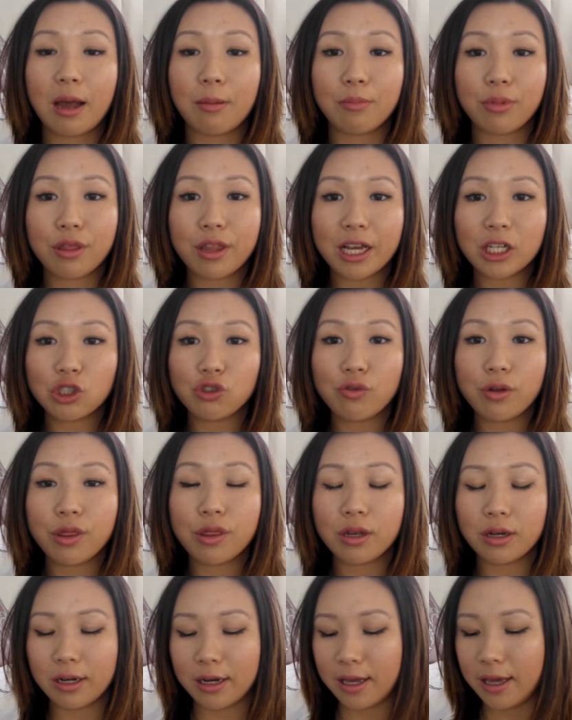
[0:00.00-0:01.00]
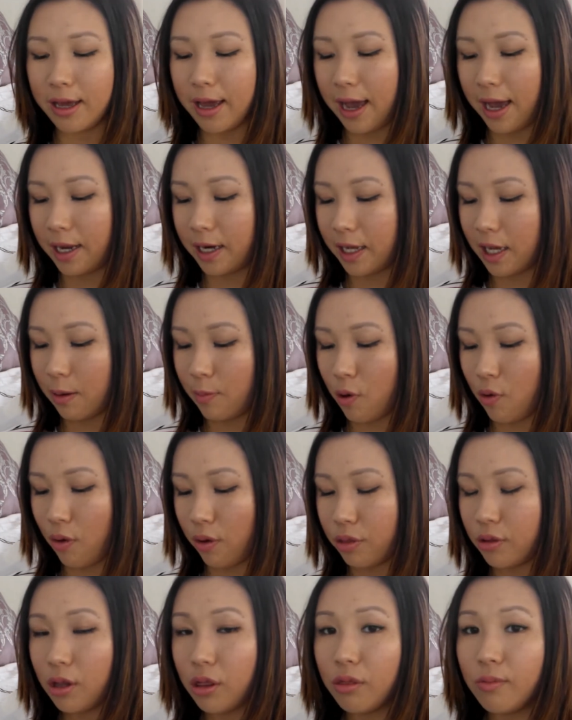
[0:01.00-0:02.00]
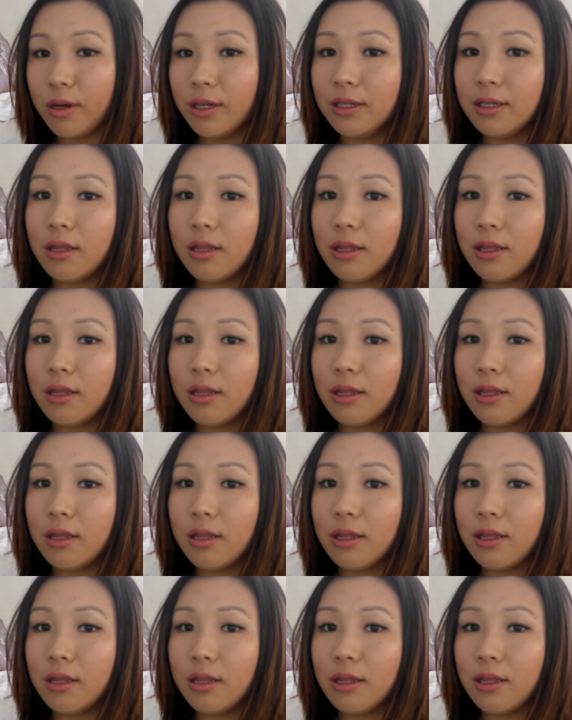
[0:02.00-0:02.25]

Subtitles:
stash recently, and I come across this one.